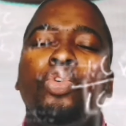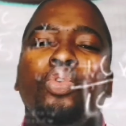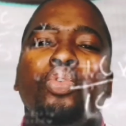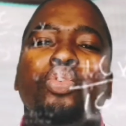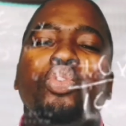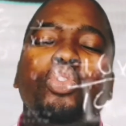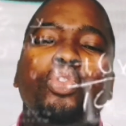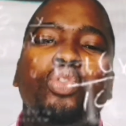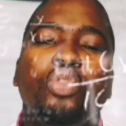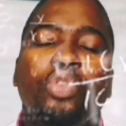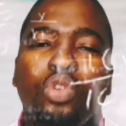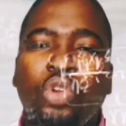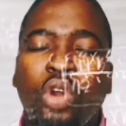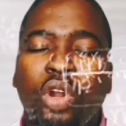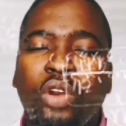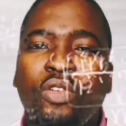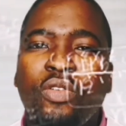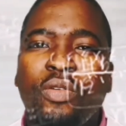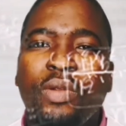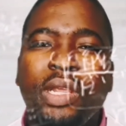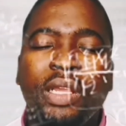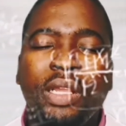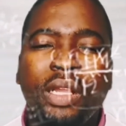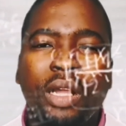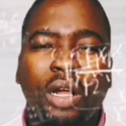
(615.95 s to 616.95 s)
choose to
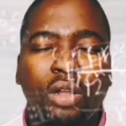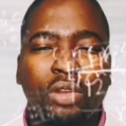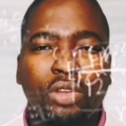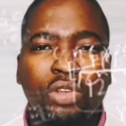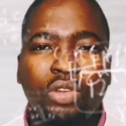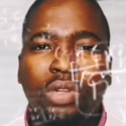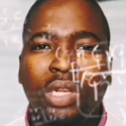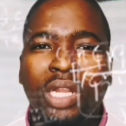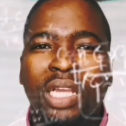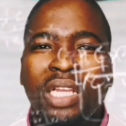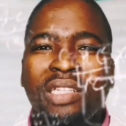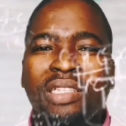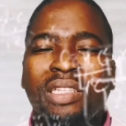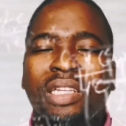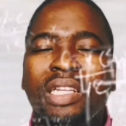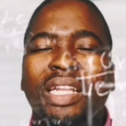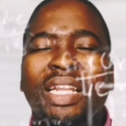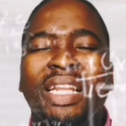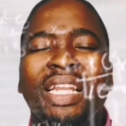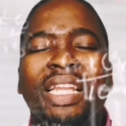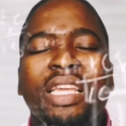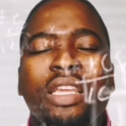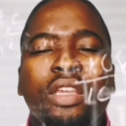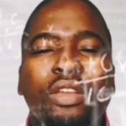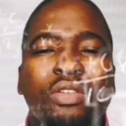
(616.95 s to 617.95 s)
not
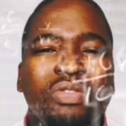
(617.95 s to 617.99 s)
recalculate it.